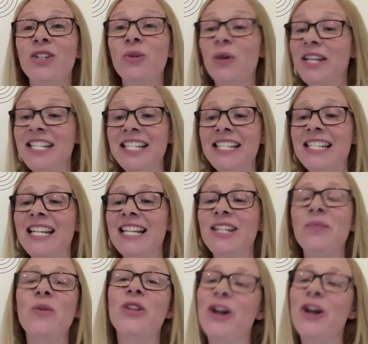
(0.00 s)
understanding
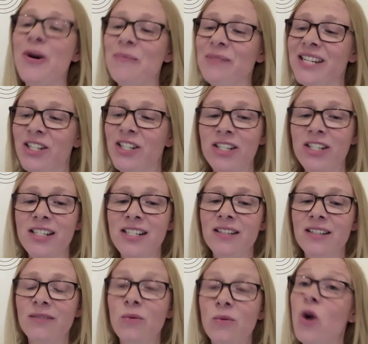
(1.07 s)
what the company does,
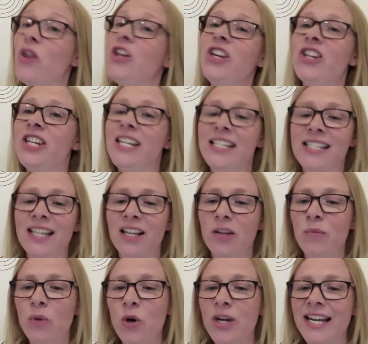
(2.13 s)
what their unique selling
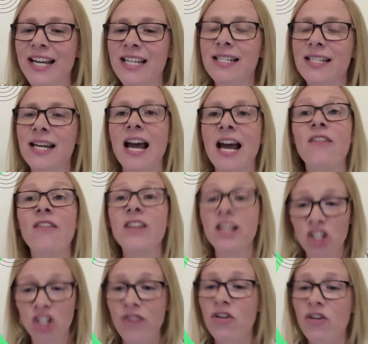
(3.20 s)
point is, and having a
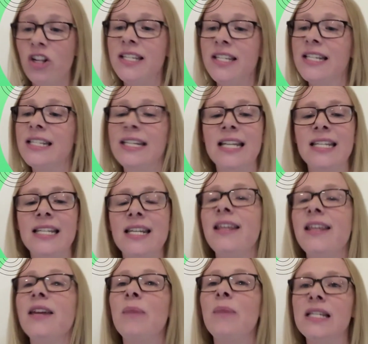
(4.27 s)
general understanding of
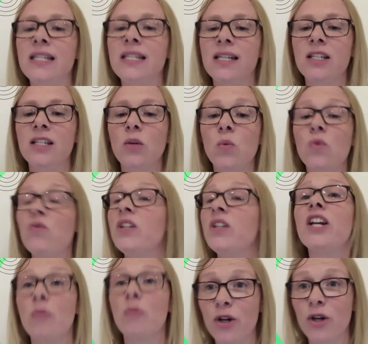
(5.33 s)
their business will really
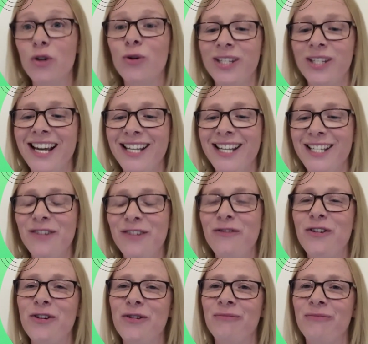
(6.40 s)
come across at
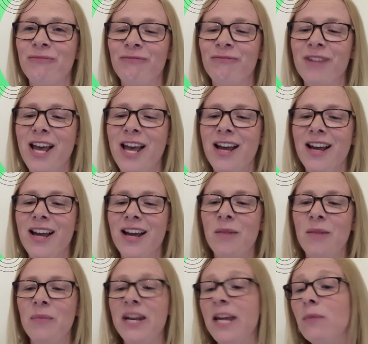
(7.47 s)
interview.
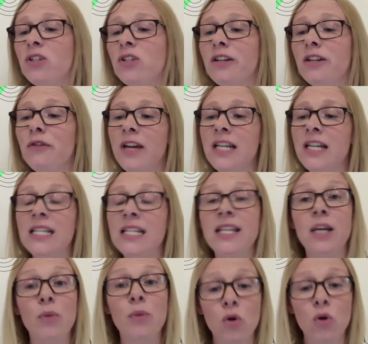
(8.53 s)
Being able to refer to their
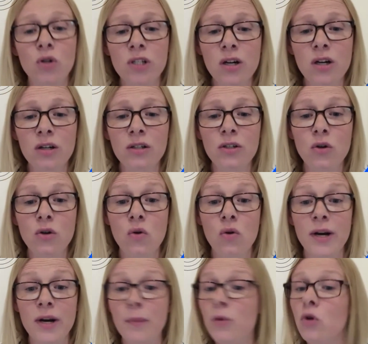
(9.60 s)
product or
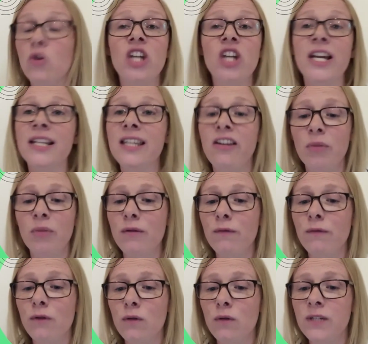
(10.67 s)
a project they've been
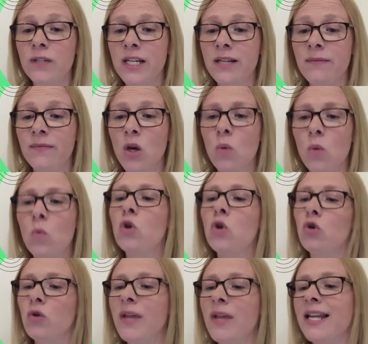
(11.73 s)
involved in will
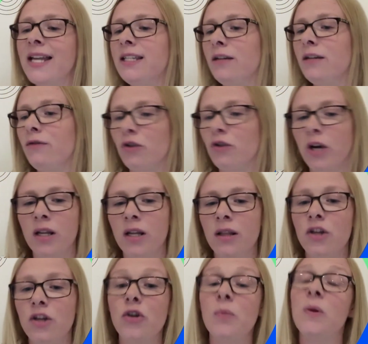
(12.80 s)
show the interviewer
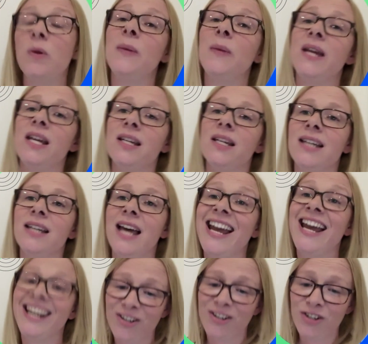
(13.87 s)
that you're prepared and
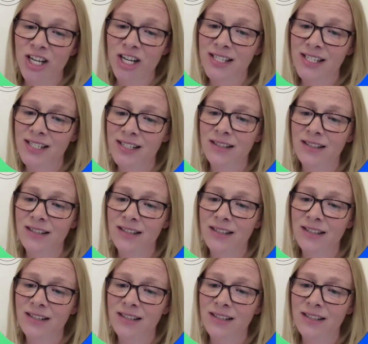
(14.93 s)
interested.